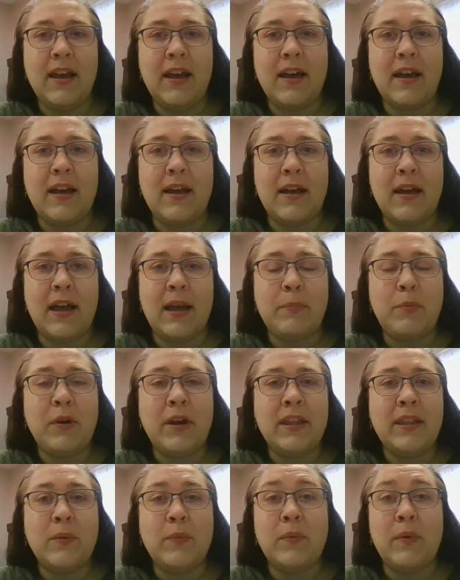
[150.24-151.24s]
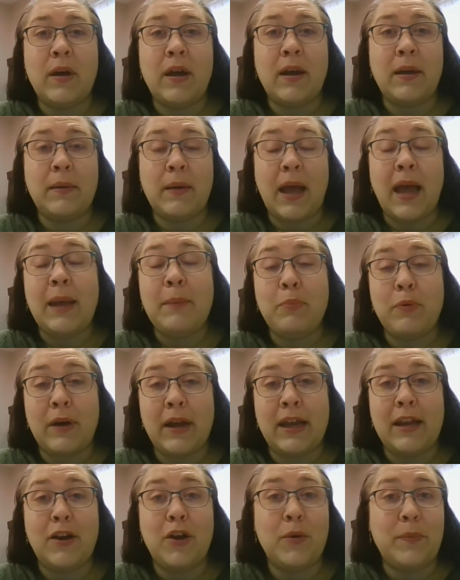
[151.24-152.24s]
I pray
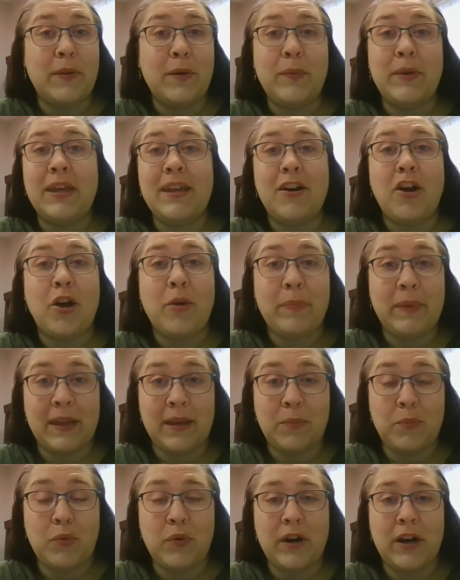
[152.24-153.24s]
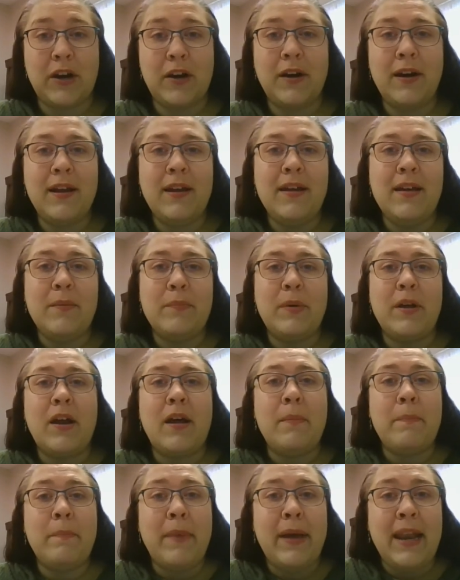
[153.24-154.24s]
and hope that we can all be in prayer. But
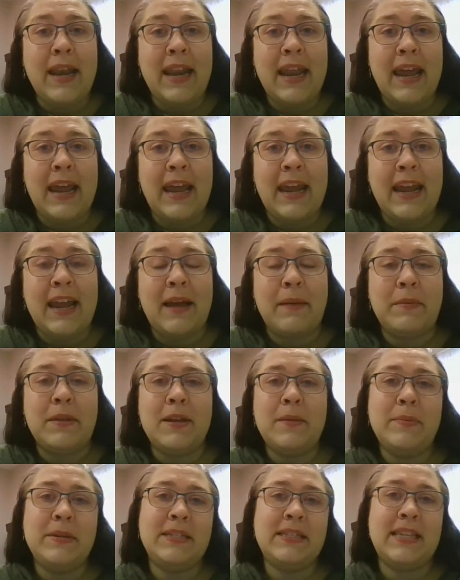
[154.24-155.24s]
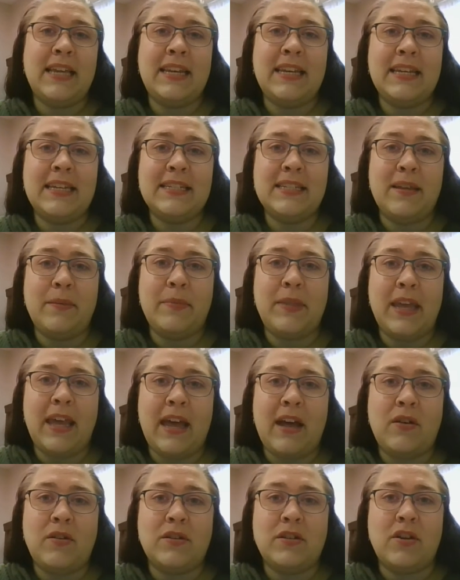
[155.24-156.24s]
on Monday, I'm going to be sending something
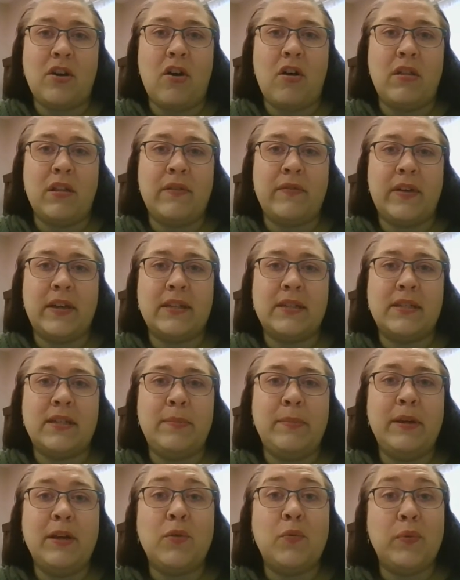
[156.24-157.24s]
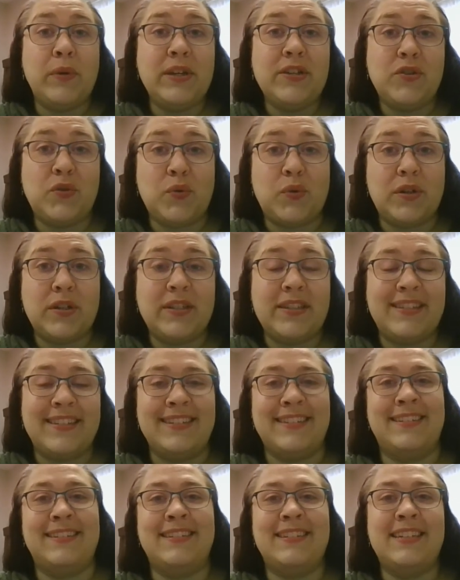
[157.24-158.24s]
out to all of us to be a resource
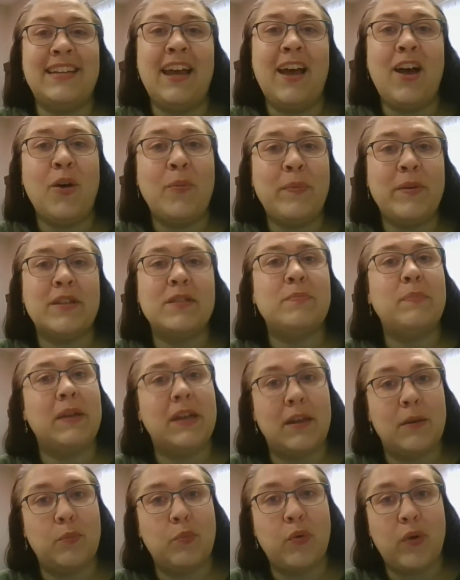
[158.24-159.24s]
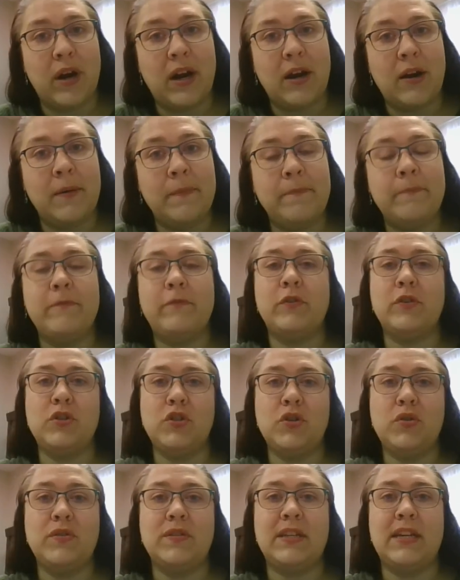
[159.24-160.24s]
to help us be in prayer for
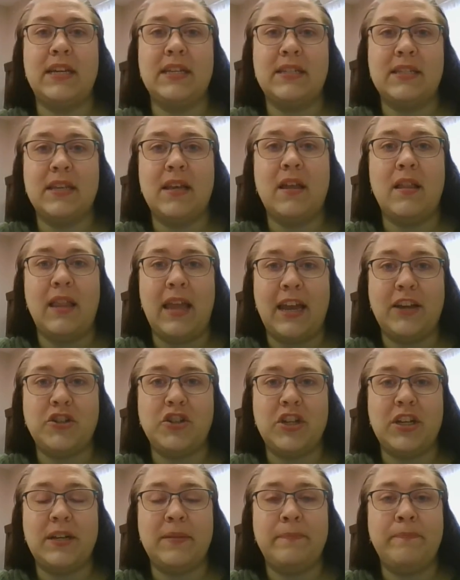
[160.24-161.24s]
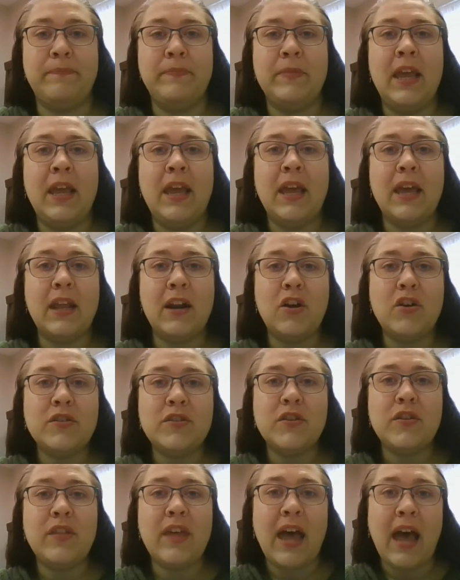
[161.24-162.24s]
Tuesday's election, and
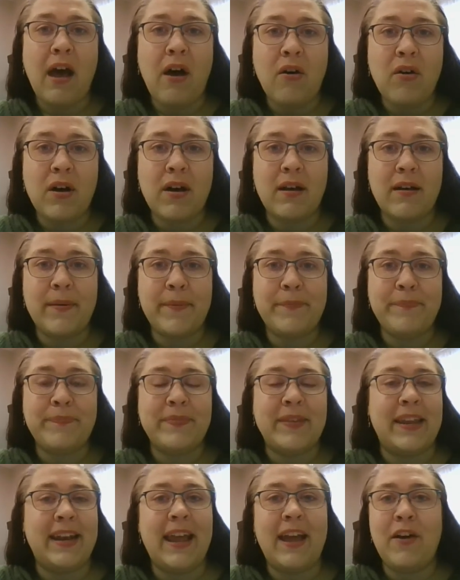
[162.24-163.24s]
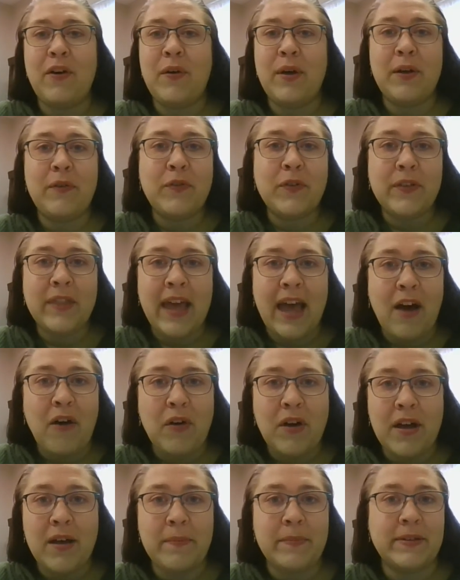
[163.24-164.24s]
also the outcome and however the
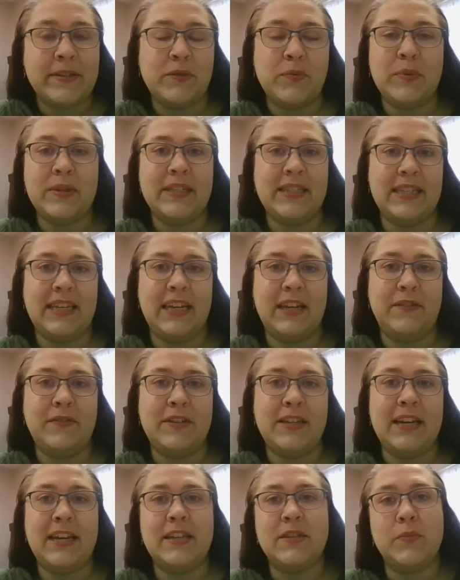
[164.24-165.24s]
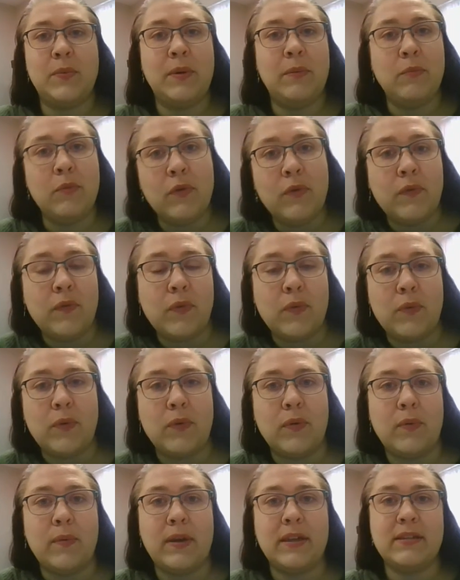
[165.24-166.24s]
outcome is received, and as we move through
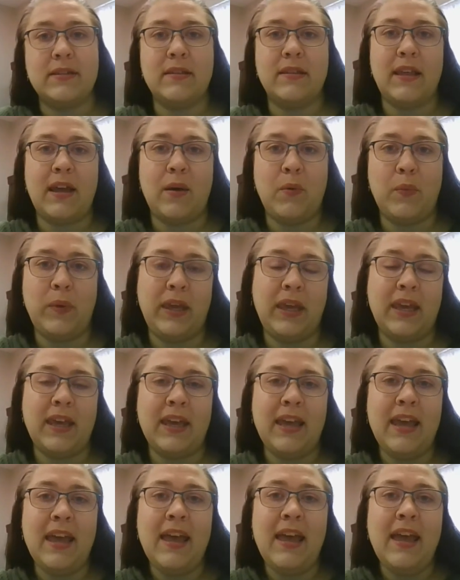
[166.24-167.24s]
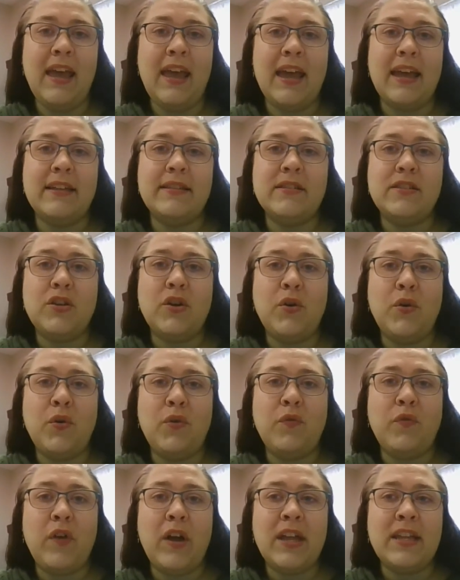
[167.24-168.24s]
the rest of that week. And so,
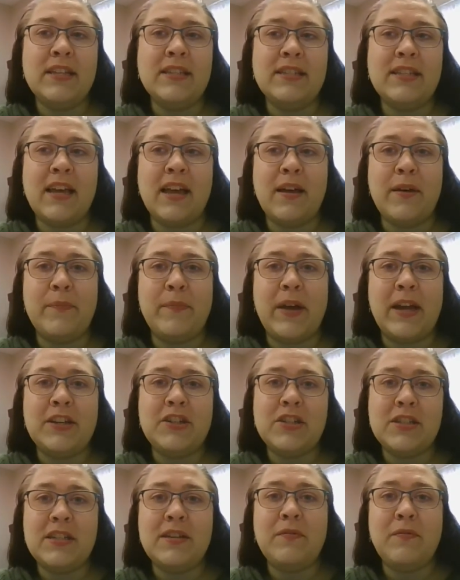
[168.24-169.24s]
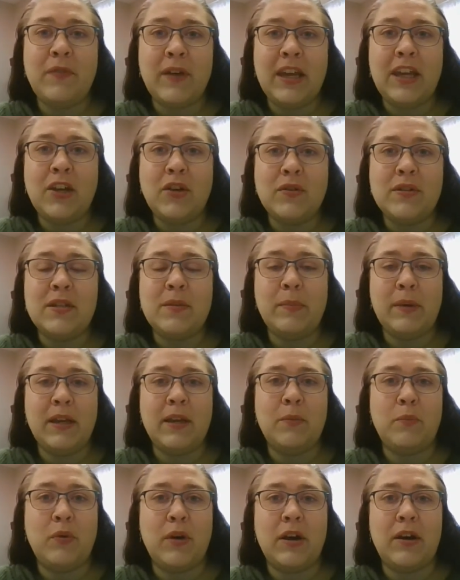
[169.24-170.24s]
friends, I just invite you to be
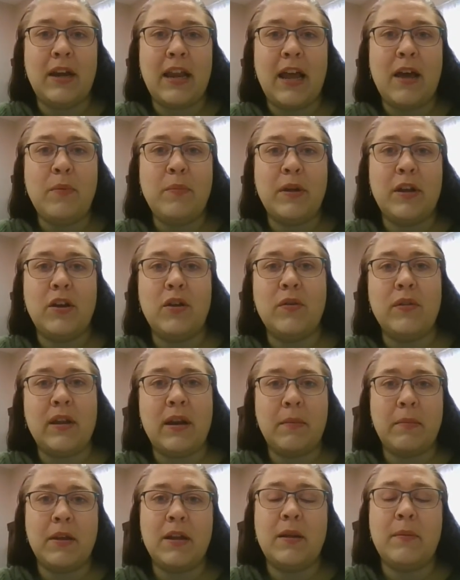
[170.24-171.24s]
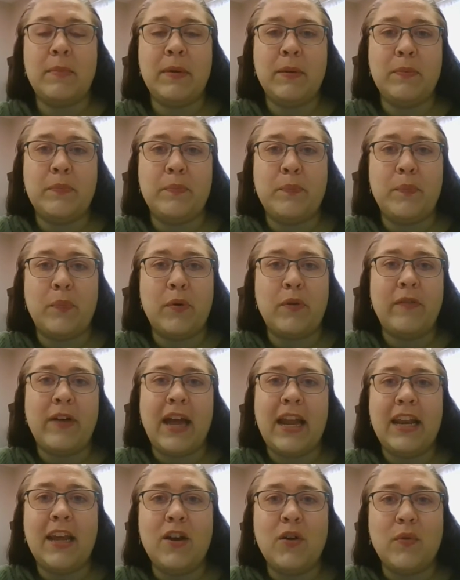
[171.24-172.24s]
in prayer now, but know that I'm going to be
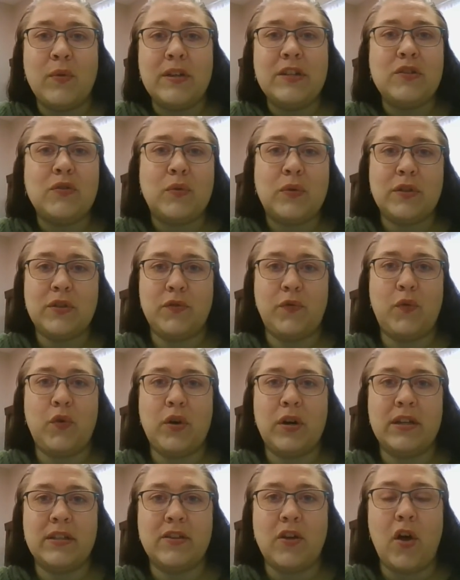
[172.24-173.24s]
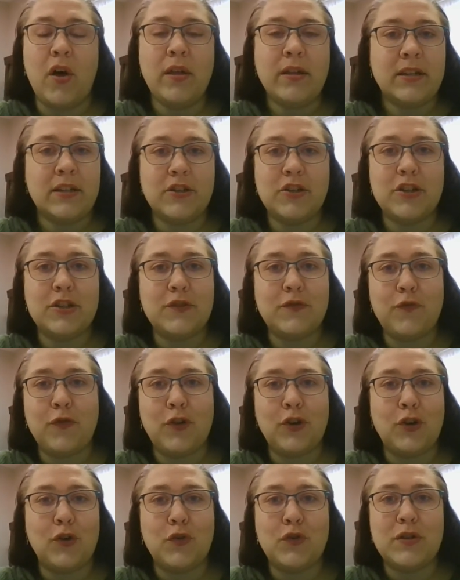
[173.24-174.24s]
providing a resource for us all, and just for
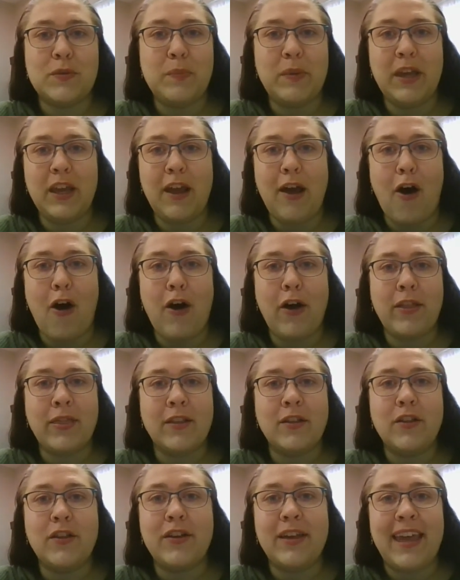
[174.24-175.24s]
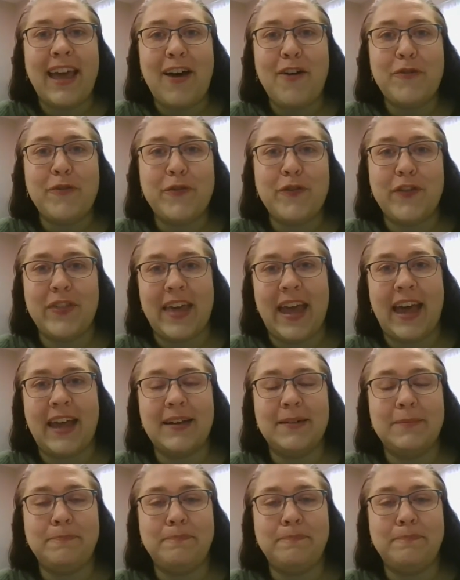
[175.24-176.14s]
you to be on the lookout for that.